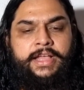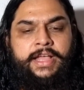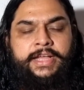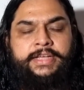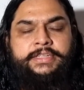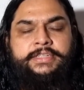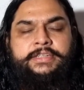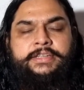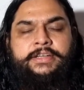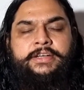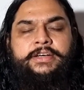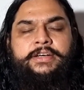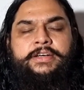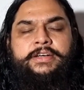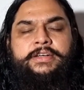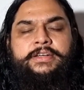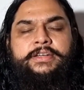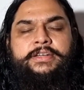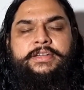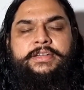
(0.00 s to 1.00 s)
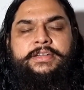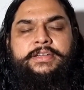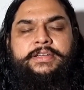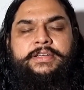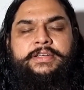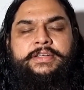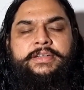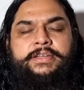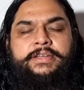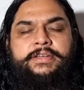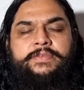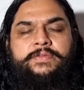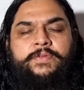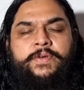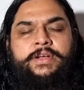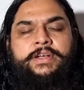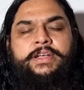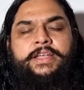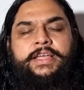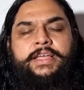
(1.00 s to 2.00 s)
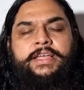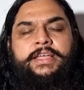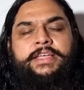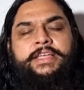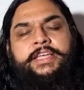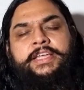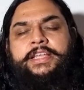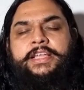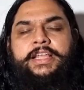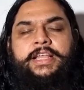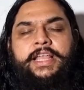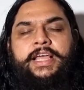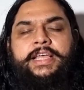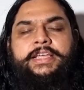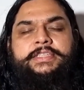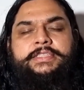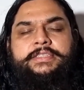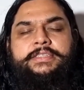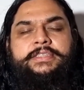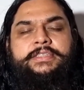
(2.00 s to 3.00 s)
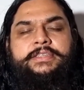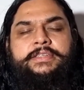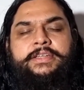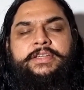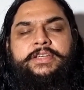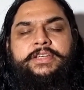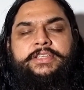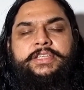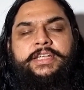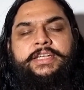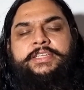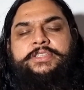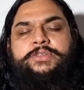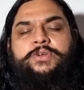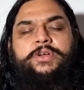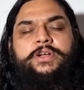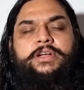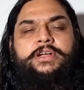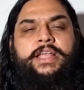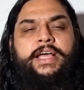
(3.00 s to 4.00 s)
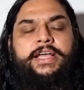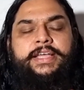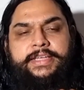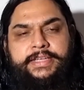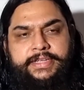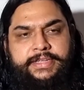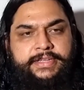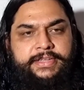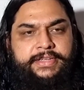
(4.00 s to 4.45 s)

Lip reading: And one day he realized that he's going to die